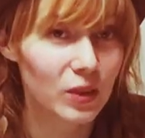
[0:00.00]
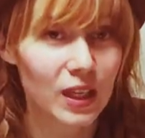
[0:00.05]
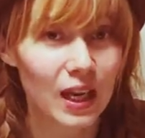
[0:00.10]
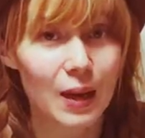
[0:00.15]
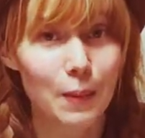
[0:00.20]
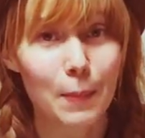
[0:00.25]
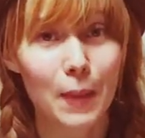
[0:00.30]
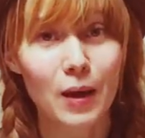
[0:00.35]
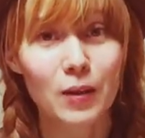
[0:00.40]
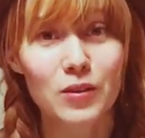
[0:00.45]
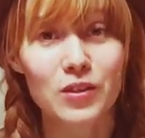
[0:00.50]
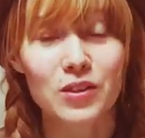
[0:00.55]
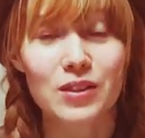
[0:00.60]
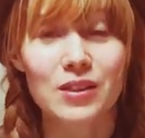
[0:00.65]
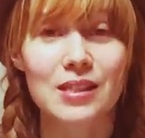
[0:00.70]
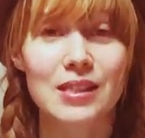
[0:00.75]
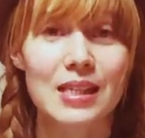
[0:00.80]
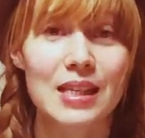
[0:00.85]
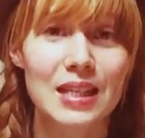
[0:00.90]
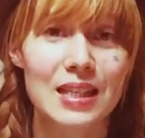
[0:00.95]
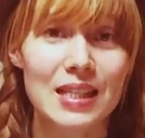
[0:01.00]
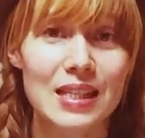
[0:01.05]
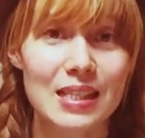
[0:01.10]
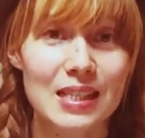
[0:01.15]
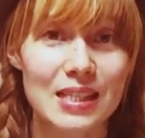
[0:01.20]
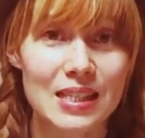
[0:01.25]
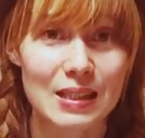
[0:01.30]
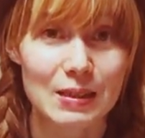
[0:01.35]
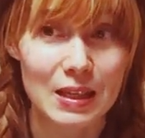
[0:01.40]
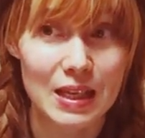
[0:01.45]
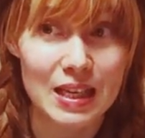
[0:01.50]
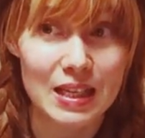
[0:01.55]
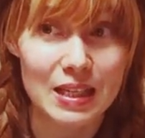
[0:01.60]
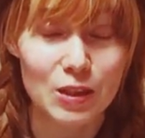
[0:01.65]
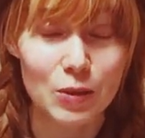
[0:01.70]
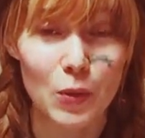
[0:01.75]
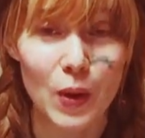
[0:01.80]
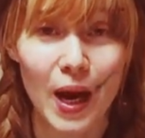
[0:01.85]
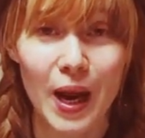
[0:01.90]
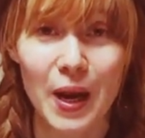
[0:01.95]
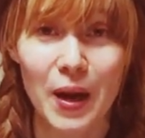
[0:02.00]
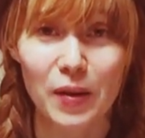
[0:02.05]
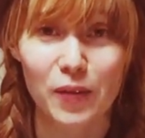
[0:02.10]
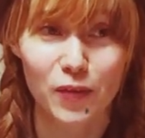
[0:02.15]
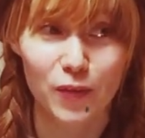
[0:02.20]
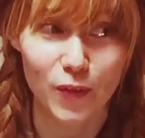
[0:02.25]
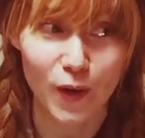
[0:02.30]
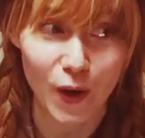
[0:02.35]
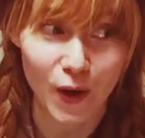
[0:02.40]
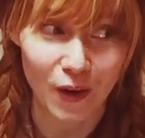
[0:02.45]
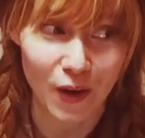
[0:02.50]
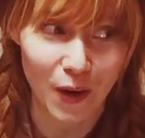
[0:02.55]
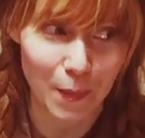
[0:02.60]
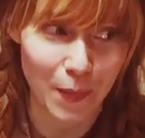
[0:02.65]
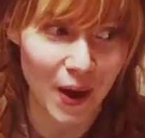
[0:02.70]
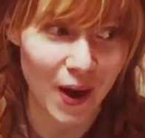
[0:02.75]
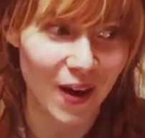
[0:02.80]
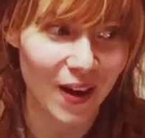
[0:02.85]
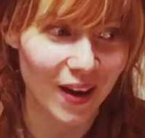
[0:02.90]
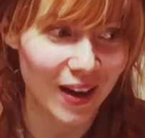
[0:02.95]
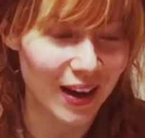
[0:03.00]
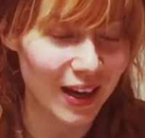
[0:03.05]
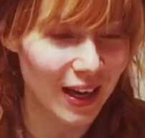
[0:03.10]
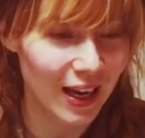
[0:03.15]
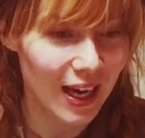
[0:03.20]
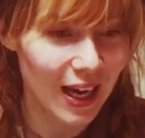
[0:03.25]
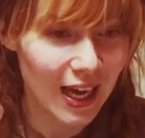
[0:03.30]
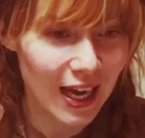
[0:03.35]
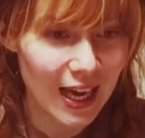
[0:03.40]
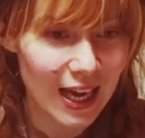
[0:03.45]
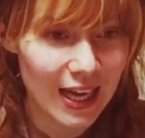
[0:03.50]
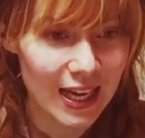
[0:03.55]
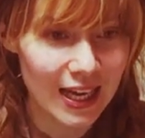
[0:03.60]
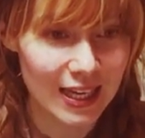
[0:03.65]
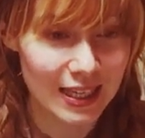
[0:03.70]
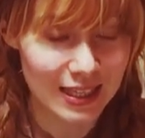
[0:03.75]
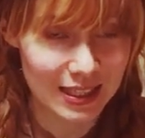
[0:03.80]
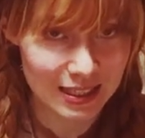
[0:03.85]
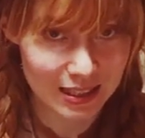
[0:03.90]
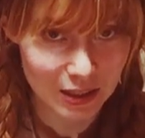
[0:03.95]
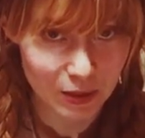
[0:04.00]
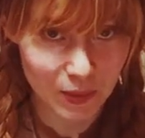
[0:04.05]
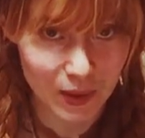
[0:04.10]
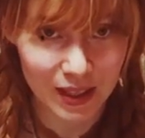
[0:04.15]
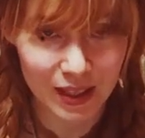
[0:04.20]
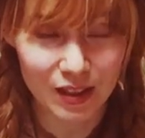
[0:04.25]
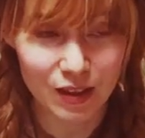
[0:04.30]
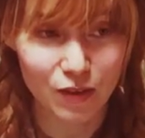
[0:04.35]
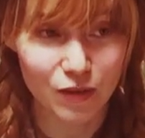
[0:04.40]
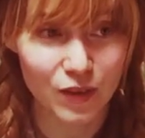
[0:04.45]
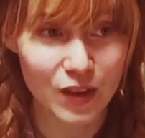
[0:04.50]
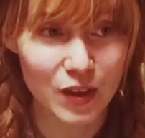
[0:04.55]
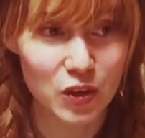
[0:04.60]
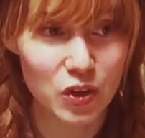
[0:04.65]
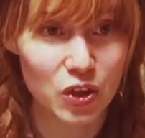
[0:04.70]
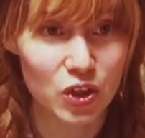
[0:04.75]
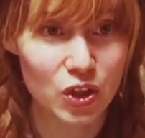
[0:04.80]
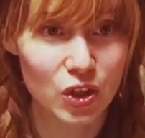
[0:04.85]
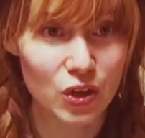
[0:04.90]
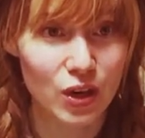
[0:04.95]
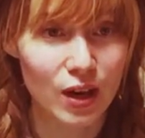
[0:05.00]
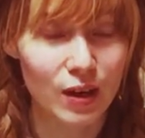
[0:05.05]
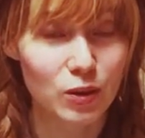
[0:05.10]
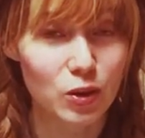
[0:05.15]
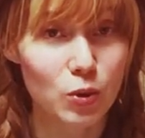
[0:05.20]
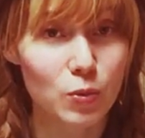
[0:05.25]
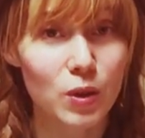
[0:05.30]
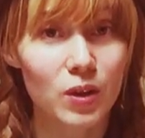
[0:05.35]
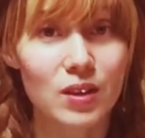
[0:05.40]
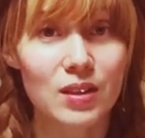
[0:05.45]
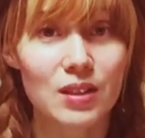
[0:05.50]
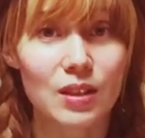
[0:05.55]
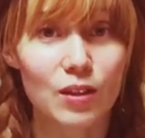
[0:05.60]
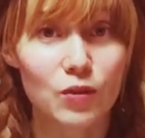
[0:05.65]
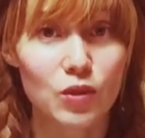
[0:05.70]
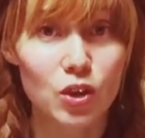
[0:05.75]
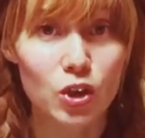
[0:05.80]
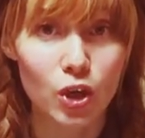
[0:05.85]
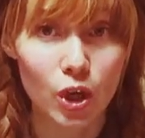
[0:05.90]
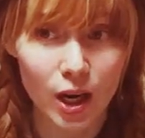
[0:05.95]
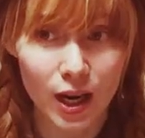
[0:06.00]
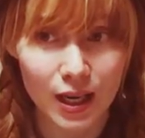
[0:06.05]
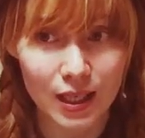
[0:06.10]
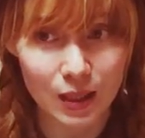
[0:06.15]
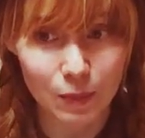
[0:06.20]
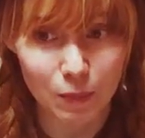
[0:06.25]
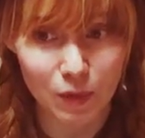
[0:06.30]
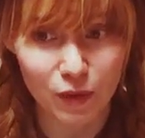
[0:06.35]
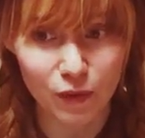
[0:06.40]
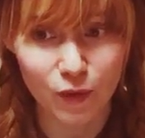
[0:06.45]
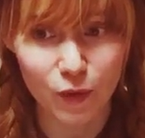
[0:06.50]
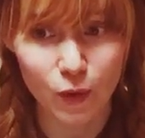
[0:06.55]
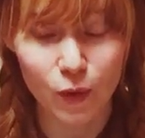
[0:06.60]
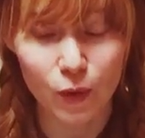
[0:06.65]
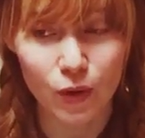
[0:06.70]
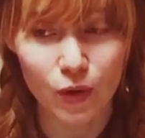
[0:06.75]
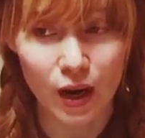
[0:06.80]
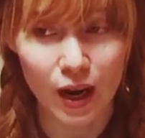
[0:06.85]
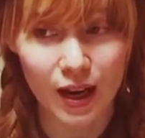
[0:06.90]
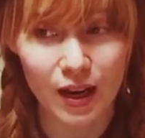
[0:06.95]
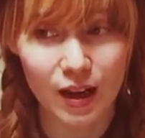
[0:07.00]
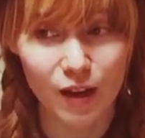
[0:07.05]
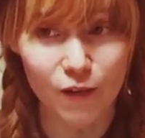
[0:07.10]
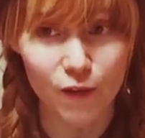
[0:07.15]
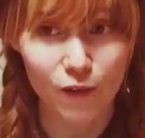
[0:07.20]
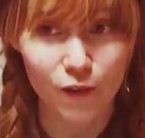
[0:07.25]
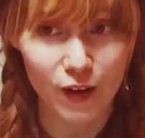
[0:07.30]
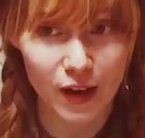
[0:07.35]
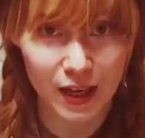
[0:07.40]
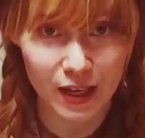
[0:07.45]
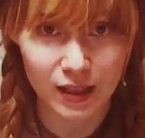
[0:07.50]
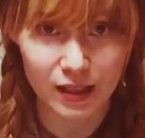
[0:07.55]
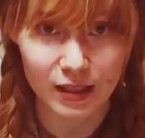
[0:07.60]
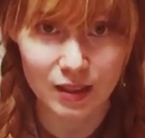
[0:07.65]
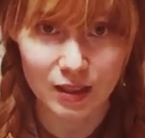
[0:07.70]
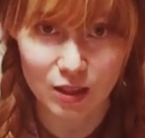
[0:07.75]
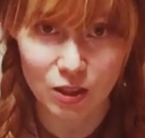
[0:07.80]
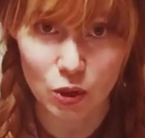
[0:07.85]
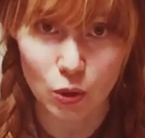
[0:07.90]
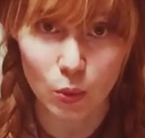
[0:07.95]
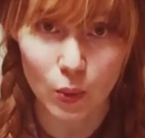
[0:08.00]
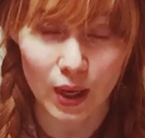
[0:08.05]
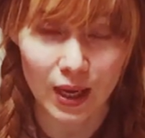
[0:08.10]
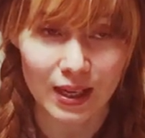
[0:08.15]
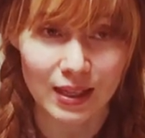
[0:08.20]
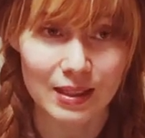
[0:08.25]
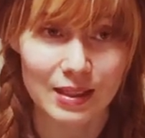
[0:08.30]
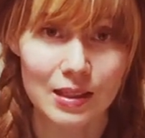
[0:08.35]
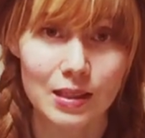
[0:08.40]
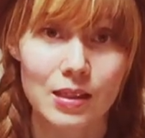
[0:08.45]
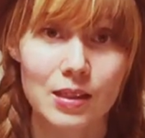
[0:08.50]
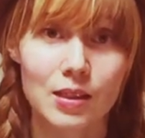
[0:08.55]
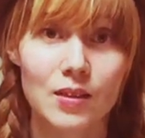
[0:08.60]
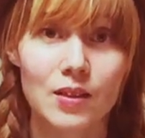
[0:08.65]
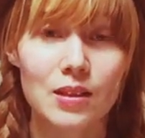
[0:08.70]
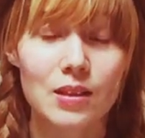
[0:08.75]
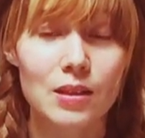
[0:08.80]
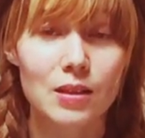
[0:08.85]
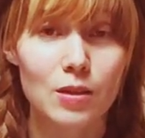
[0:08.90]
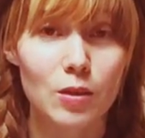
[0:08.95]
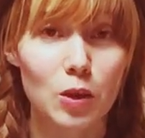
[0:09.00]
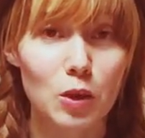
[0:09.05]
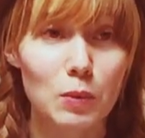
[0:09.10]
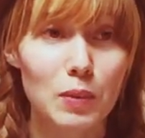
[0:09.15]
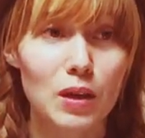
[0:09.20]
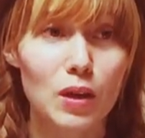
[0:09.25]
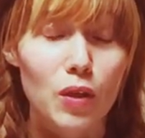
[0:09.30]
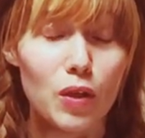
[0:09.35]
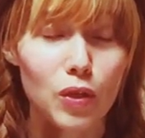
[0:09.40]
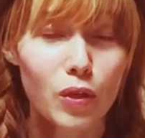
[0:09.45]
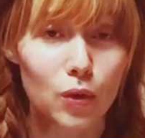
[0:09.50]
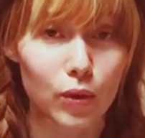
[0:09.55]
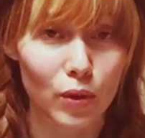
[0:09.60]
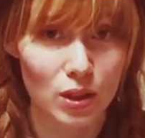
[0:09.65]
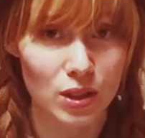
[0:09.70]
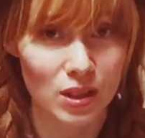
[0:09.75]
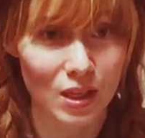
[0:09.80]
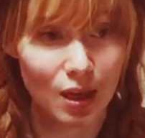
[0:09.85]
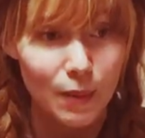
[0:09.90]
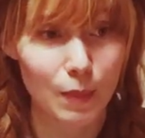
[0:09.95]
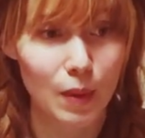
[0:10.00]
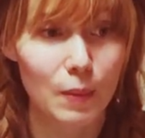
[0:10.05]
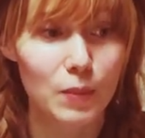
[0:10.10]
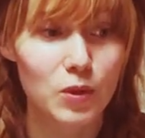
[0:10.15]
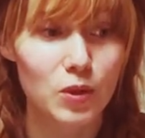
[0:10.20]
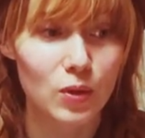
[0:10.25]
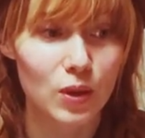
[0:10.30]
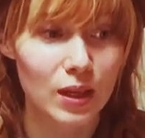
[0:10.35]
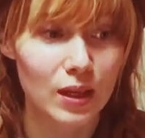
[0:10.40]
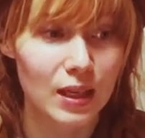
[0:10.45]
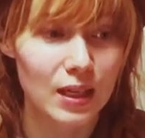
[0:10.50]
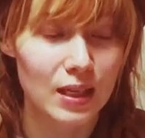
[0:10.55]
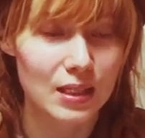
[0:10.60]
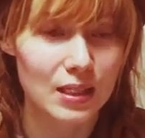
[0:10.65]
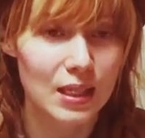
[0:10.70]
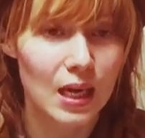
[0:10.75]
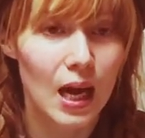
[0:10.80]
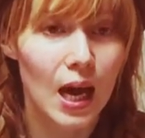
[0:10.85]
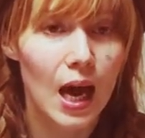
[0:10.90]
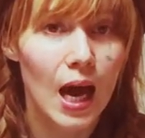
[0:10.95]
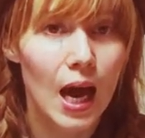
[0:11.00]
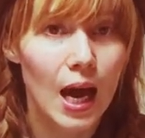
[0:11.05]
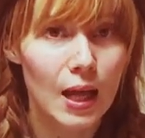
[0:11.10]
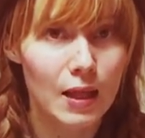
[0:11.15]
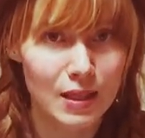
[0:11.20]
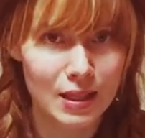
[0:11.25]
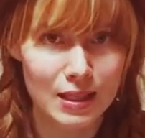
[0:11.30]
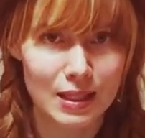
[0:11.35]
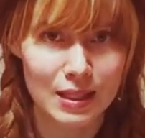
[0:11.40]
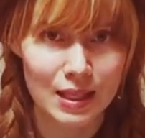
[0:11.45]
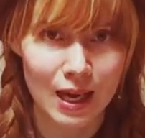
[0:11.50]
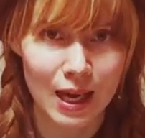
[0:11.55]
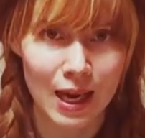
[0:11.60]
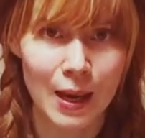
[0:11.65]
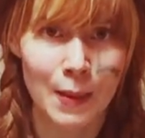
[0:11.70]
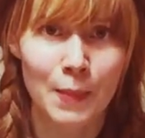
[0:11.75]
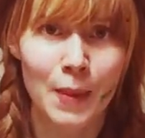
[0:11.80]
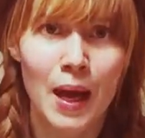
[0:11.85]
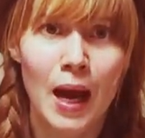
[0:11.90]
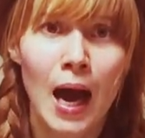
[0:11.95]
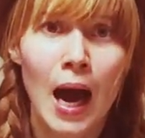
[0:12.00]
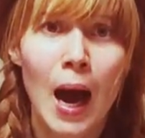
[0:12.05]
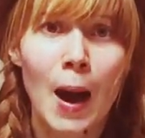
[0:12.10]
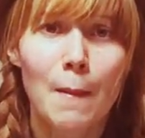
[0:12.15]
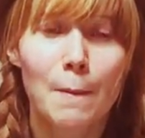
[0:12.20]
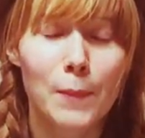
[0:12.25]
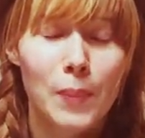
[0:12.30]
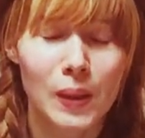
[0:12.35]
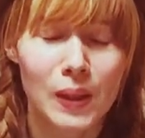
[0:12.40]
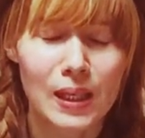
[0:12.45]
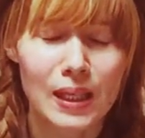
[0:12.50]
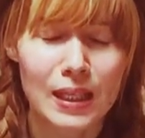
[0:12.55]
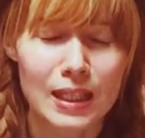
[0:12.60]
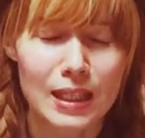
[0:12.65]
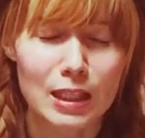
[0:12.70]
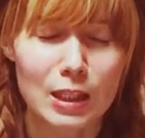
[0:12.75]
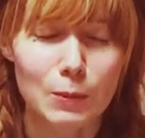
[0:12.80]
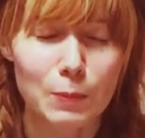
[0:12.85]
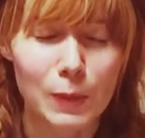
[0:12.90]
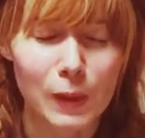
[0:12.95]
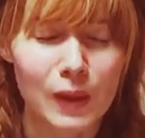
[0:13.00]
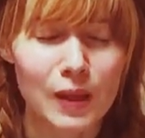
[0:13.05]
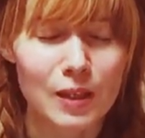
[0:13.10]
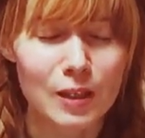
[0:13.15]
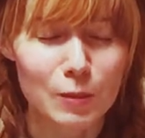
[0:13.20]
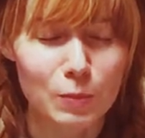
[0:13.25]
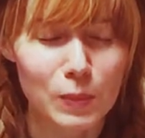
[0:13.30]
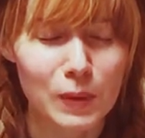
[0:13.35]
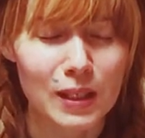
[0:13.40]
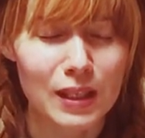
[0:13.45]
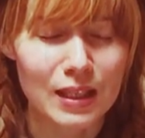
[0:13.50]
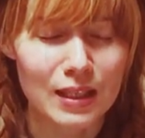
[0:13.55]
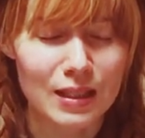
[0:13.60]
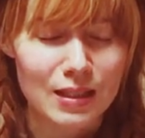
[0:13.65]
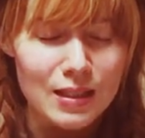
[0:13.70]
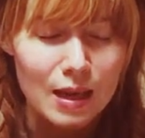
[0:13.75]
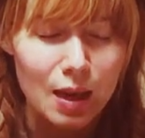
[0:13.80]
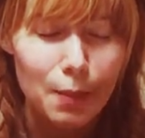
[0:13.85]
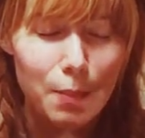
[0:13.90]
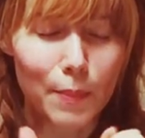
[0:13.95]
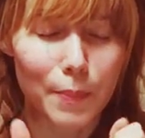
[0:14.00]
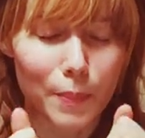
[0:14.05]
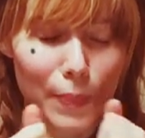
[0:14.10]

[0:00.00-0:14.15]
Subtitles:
get mountain sickness. It is quite far up high. It is quite an adventure. To be honest, I've tried it before and I failed twice. So this is gonna be the third time I'm doing this, and this time, please, please, please, I'm